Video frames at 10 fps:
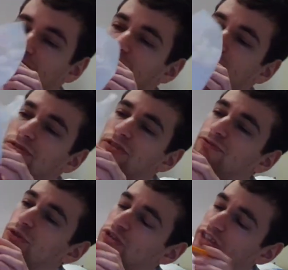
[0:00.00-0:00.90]
Just
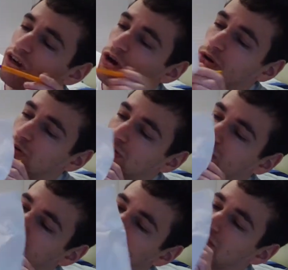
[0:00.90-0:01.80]
forcing a hole
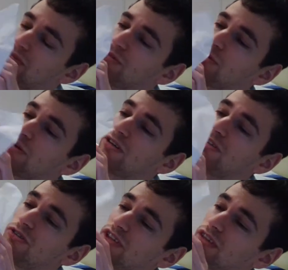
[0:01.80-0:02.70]
through it
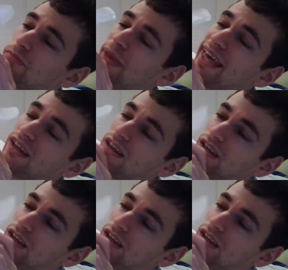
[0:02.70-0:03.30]
using the pen.